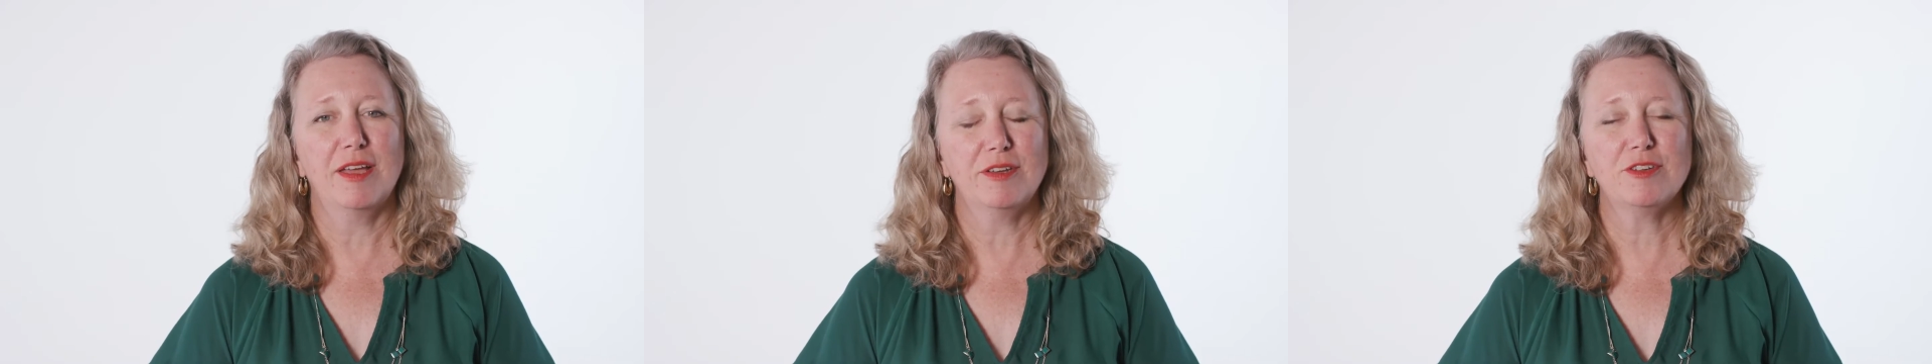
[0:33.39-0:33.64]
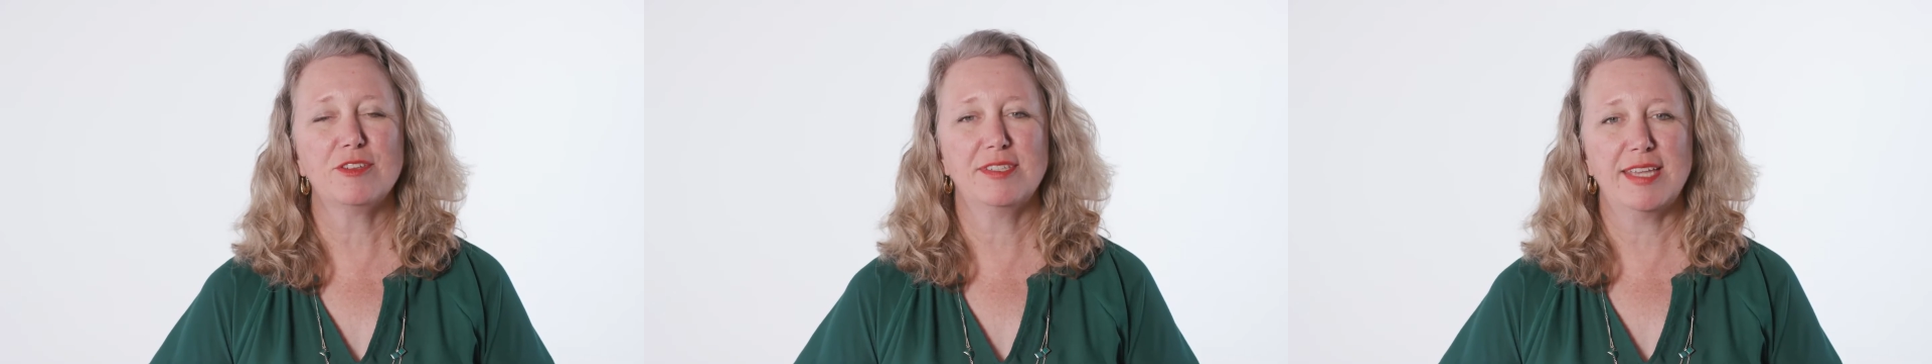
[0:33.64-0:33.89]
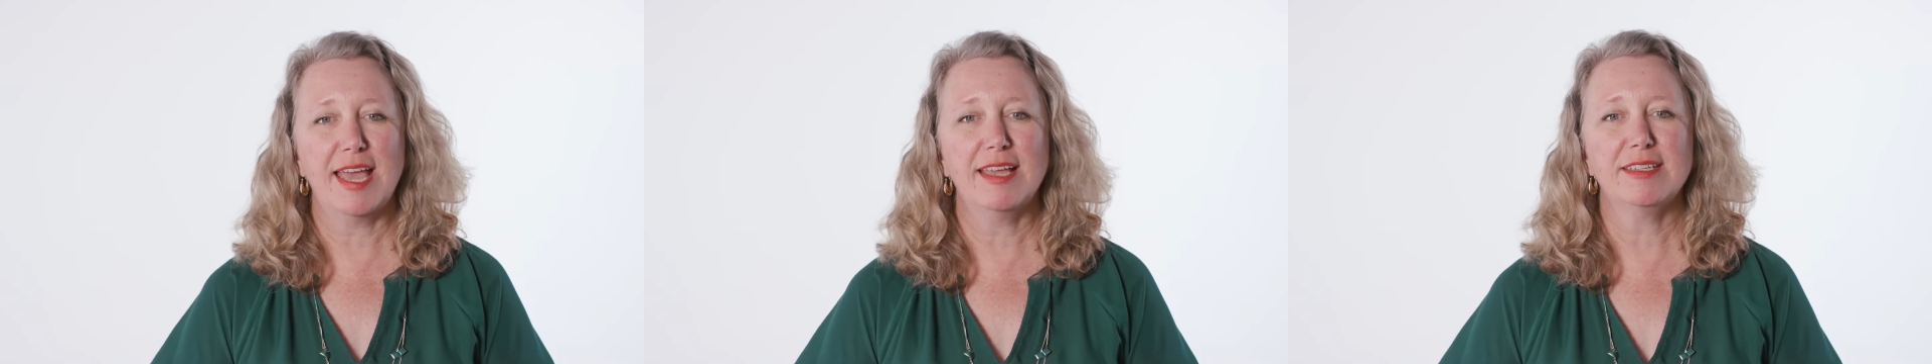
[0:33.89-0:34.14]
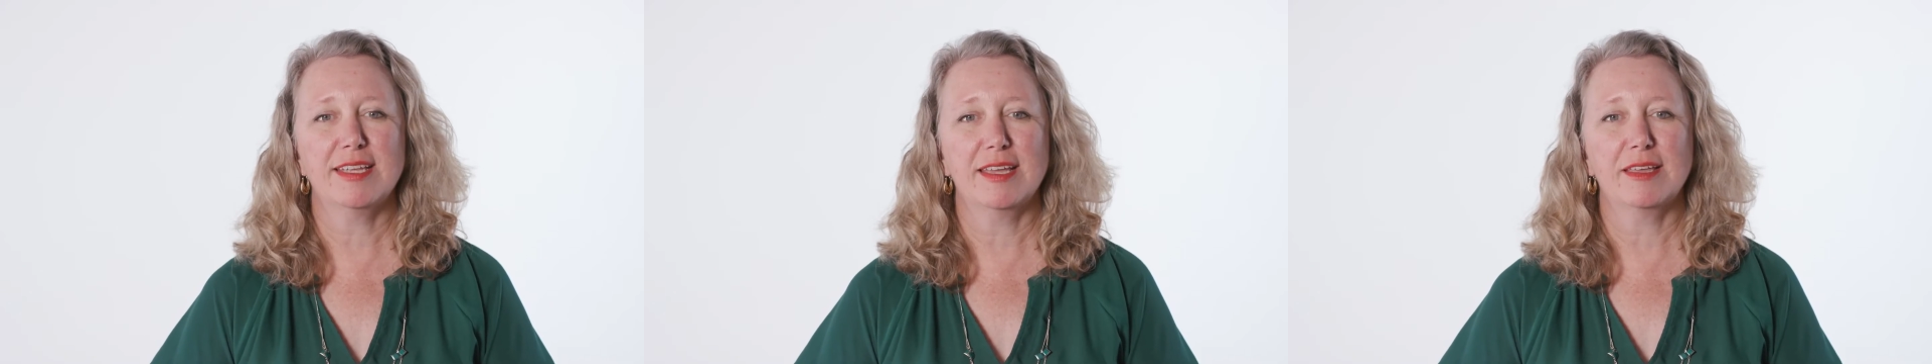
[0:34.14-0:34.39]

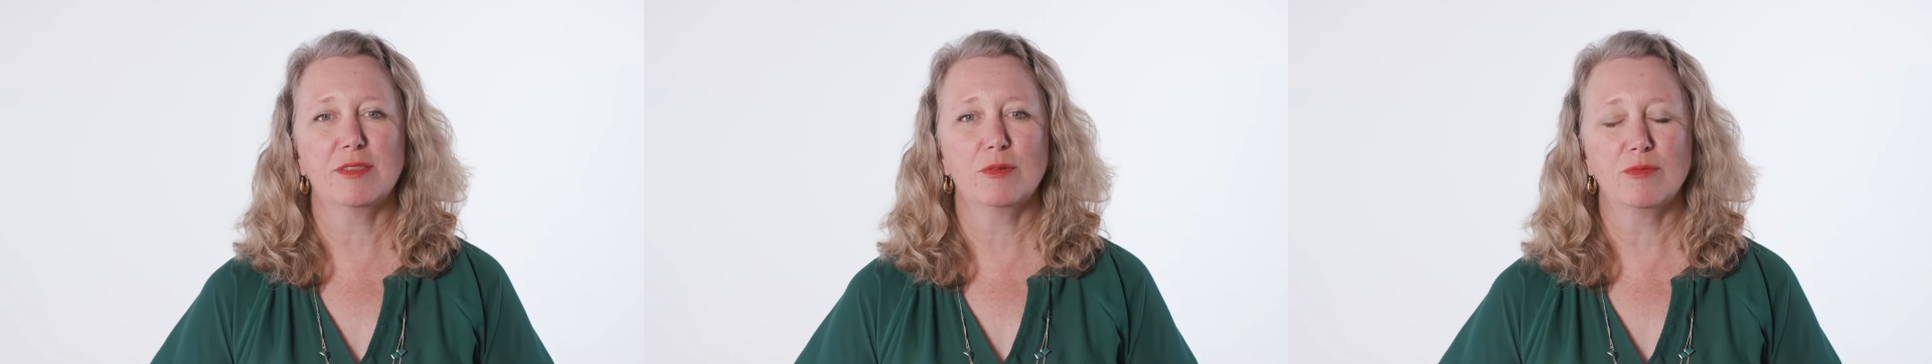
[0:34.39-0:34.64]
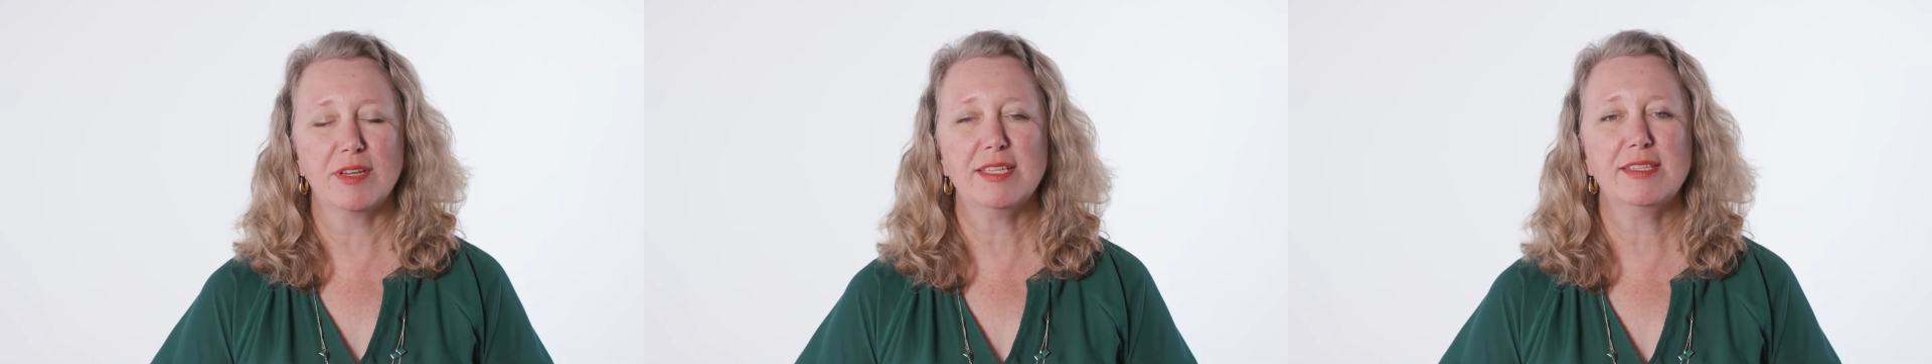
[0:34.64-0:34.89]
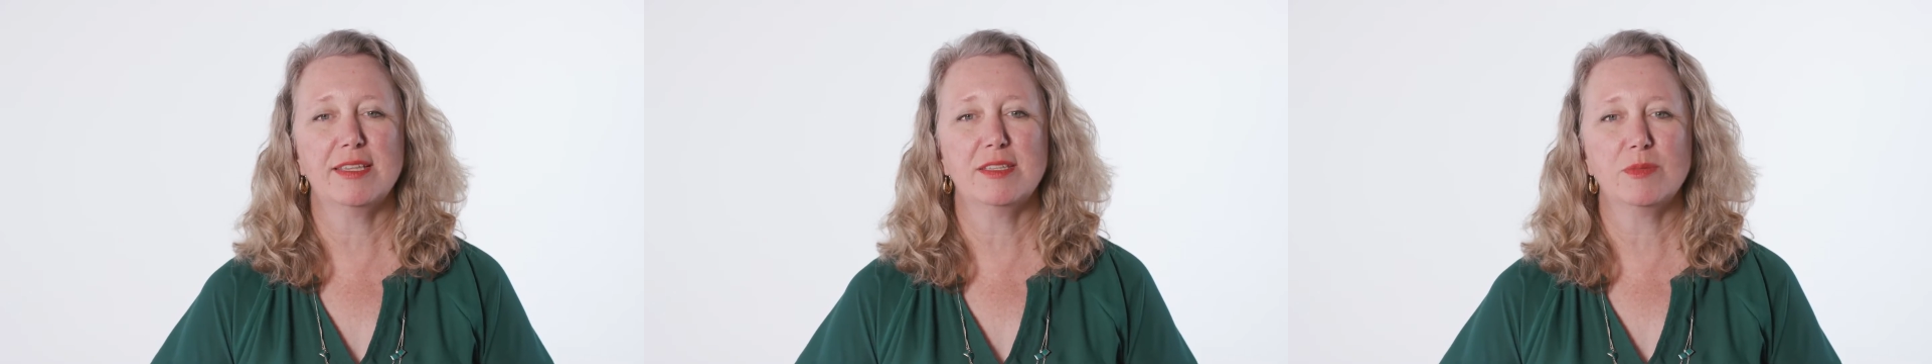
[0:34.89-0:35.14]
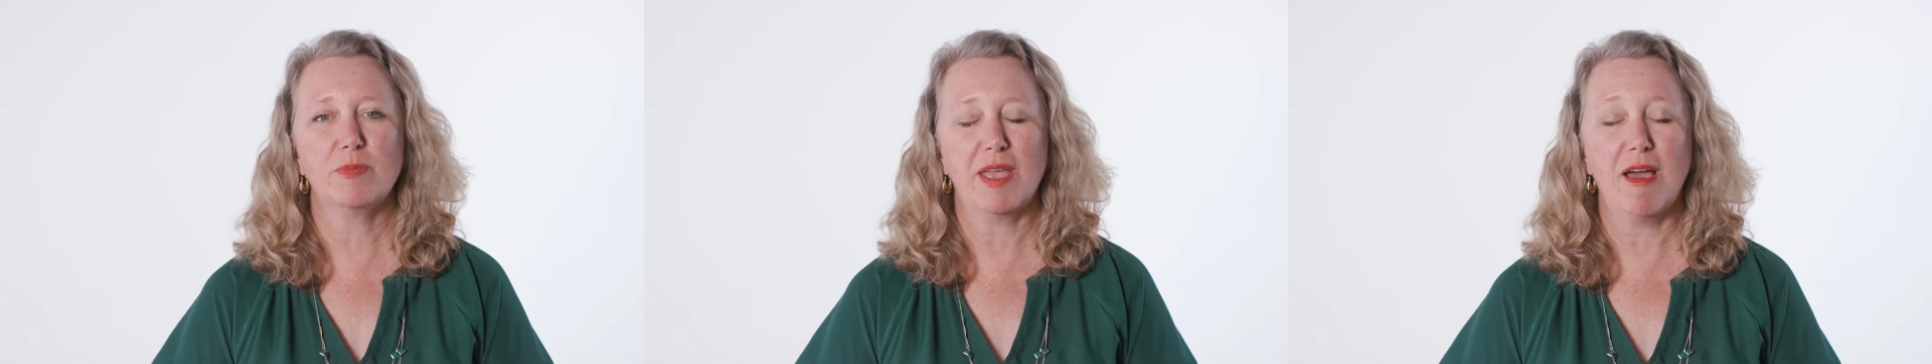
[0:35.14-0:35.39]
understanding the
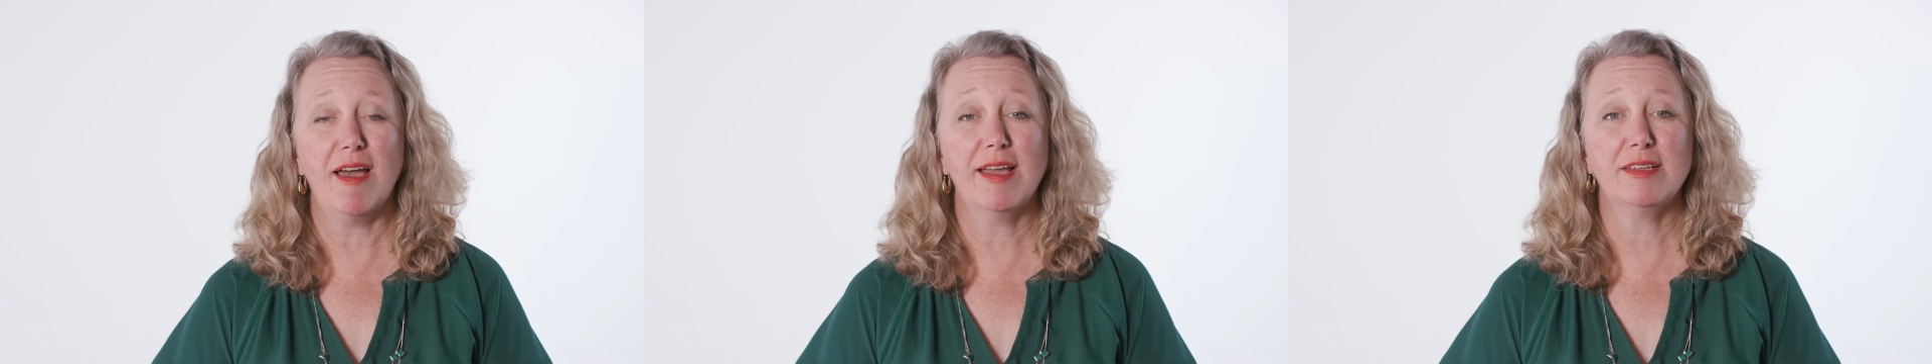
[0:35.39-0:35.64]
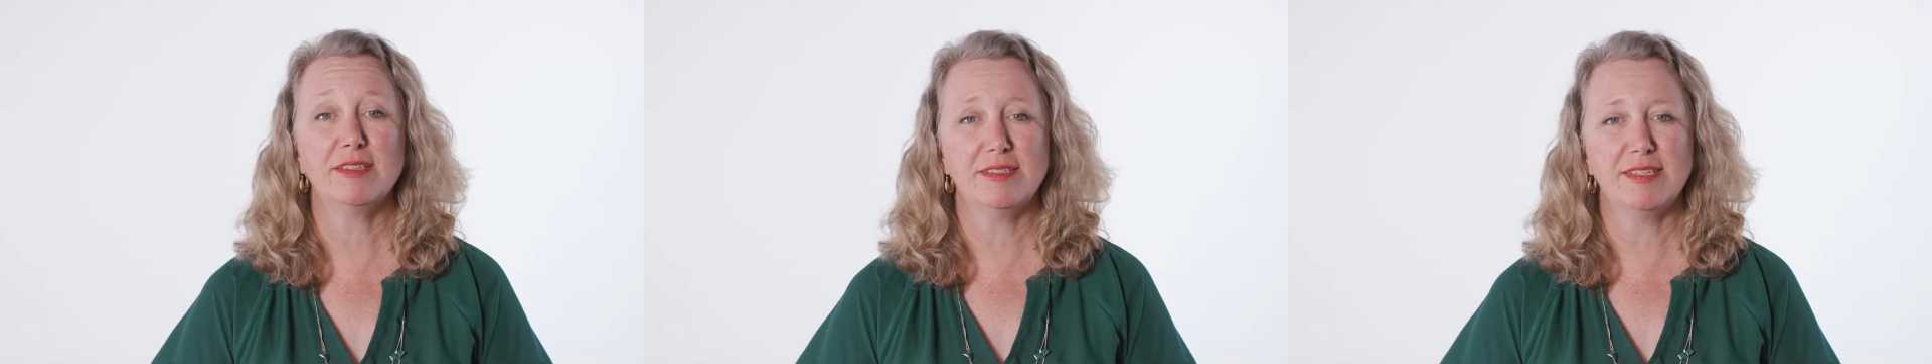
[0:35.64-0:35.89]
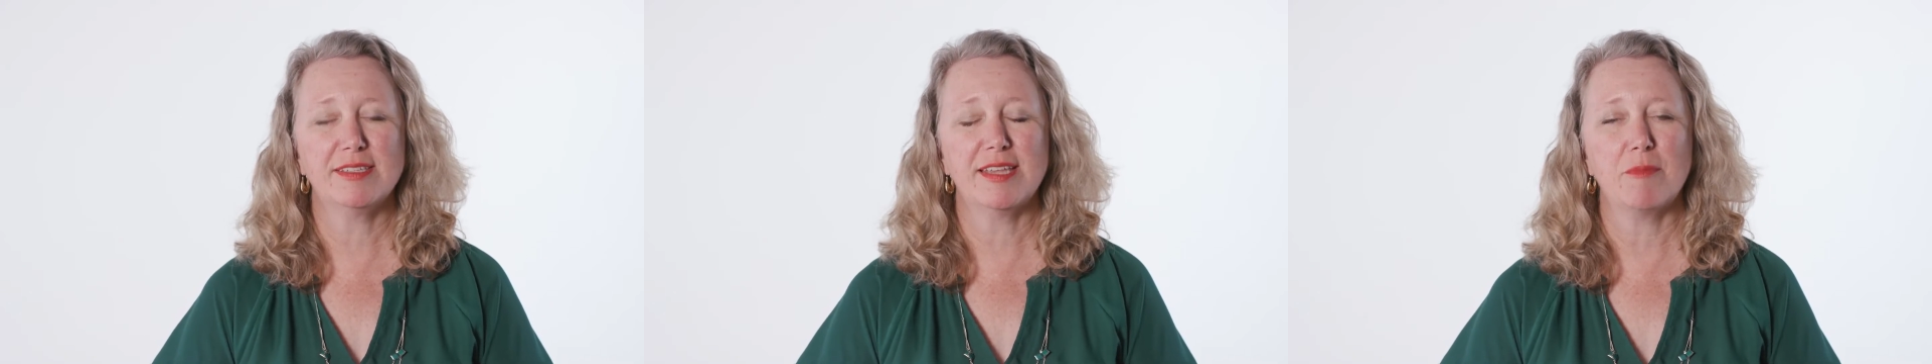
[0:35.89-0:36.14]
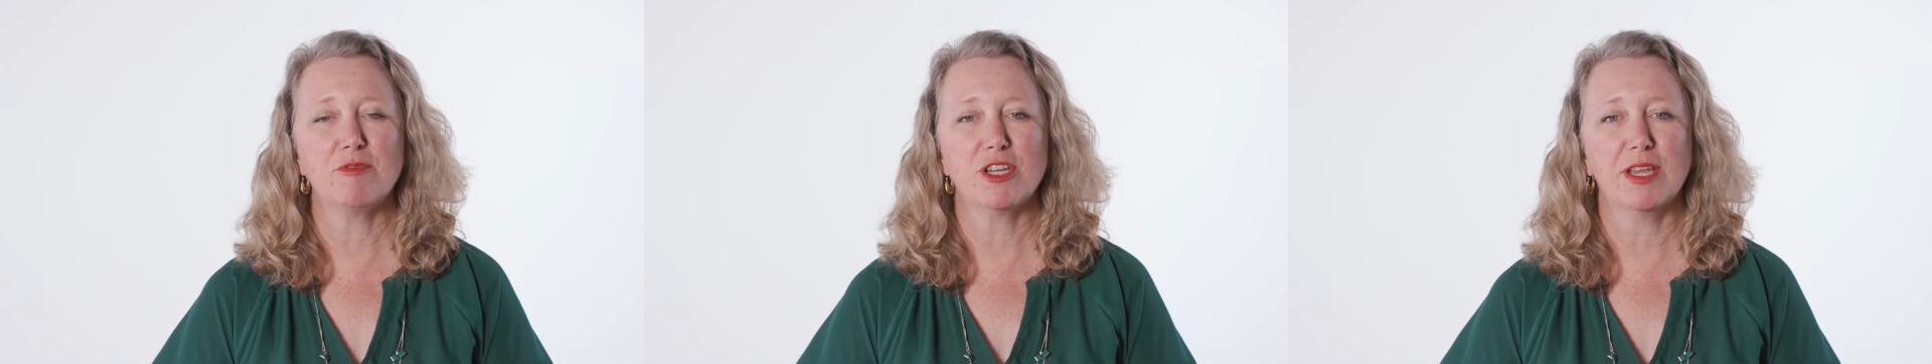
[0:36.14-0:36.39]
reasons behind
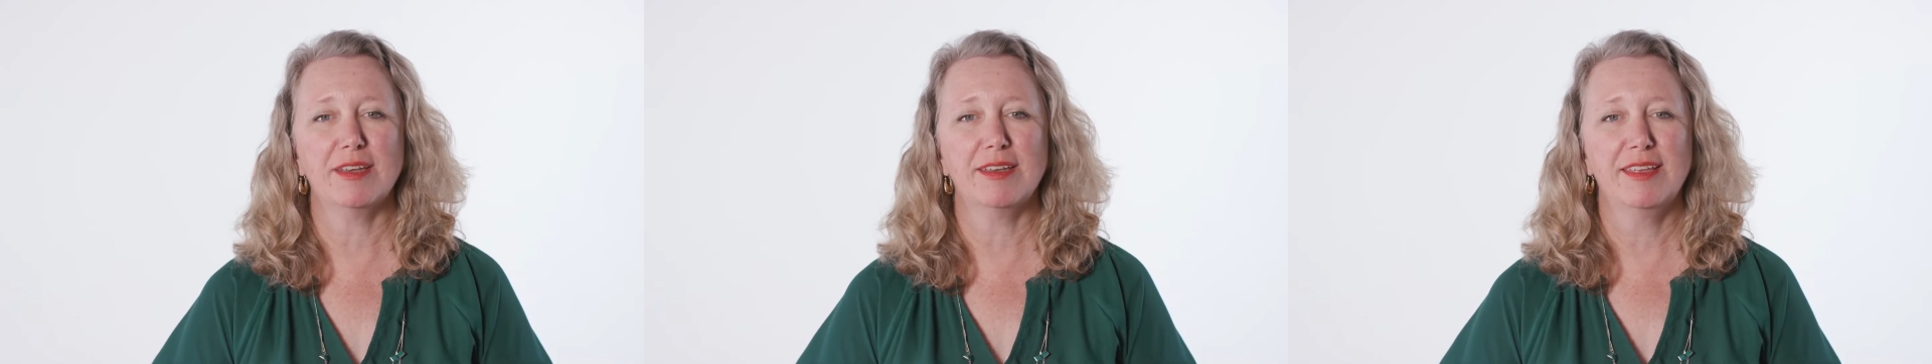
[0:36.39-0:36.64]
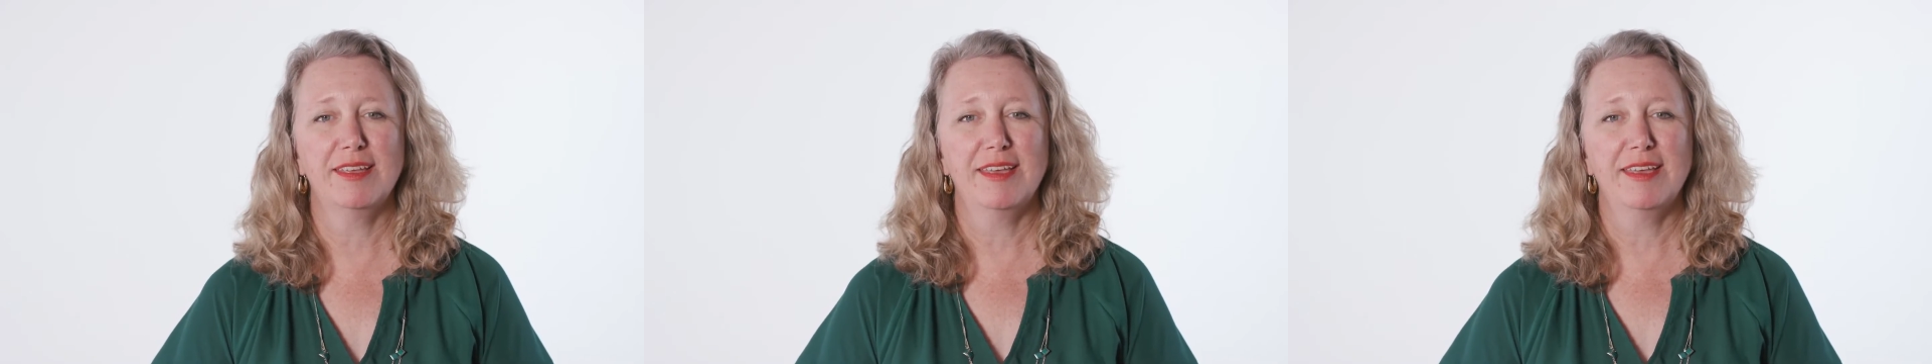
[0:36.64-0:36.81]
deception